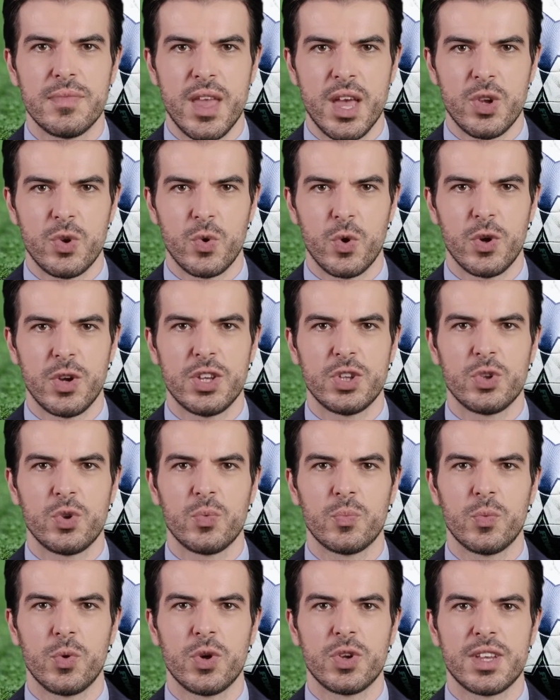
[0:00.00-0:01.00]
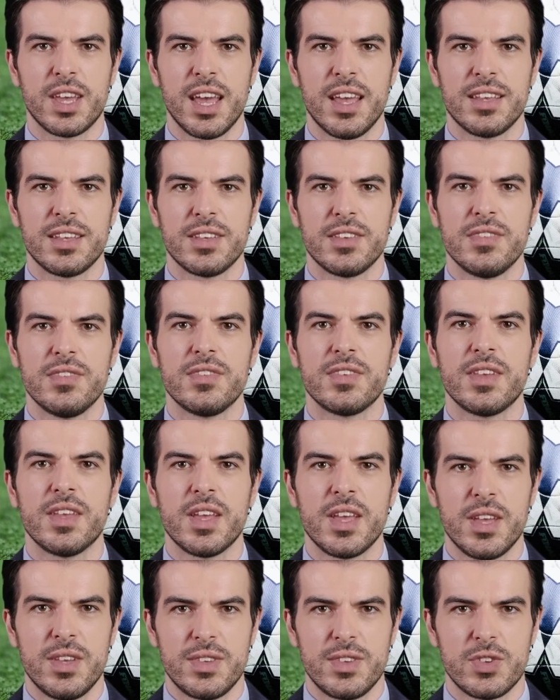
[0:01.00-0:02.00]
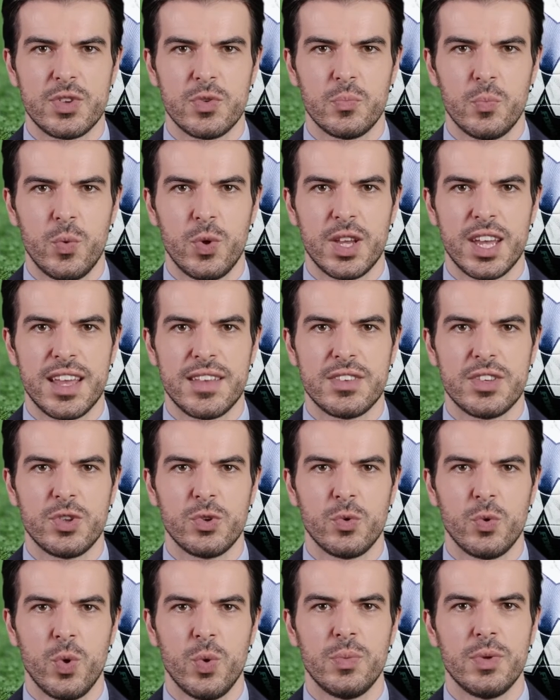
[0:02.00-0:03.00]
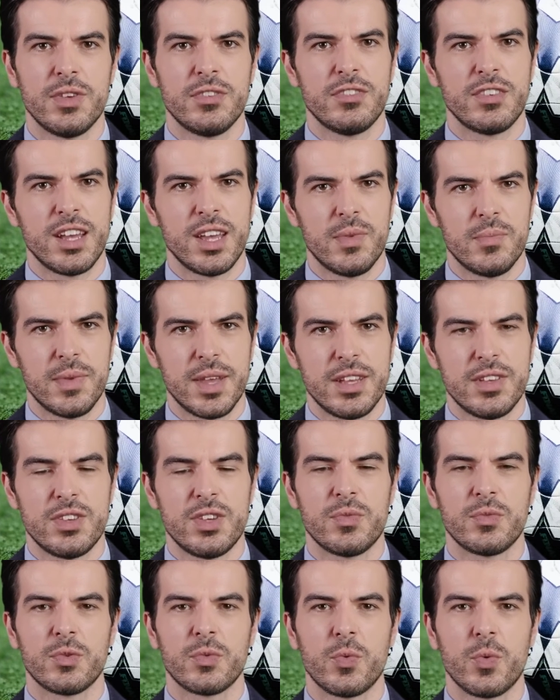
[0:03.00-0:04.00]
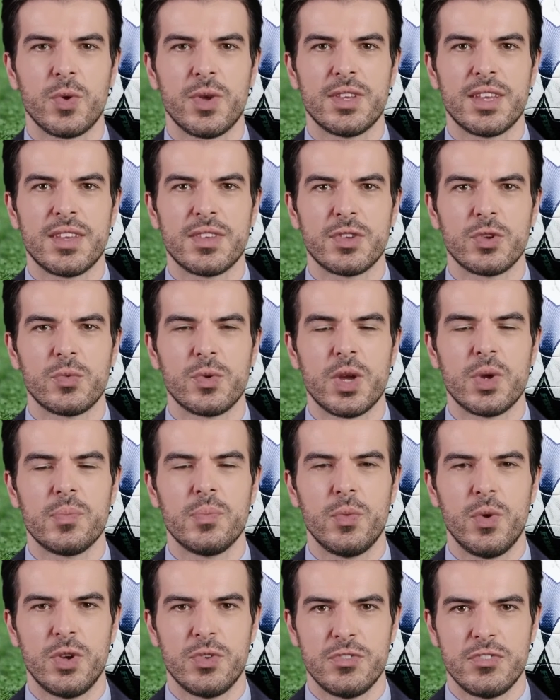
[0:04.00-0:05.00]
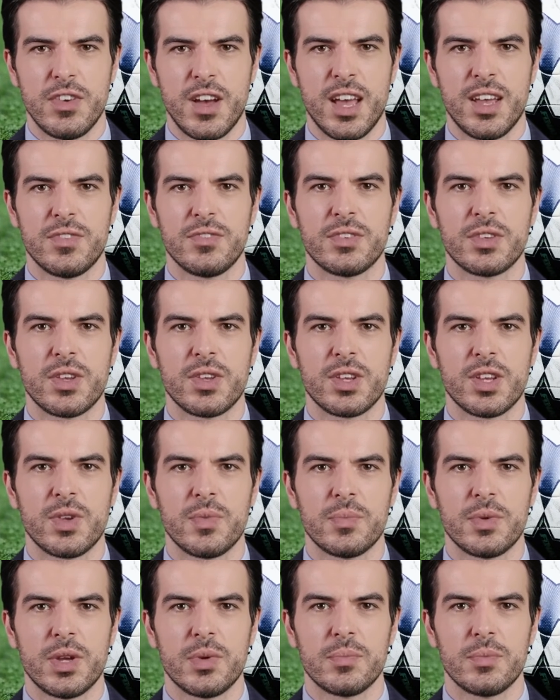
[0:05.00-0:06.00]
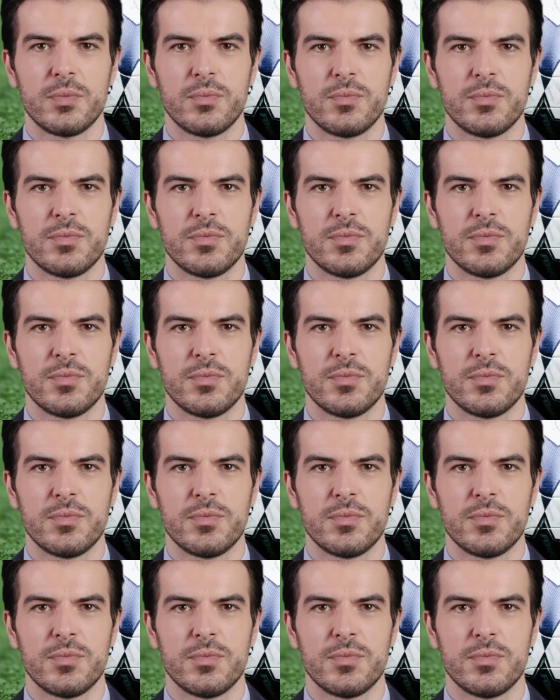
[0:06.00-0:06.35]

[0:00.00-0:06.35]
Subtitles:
According to World Atlas, the sport has a global fan base of more than 3.5 billion people.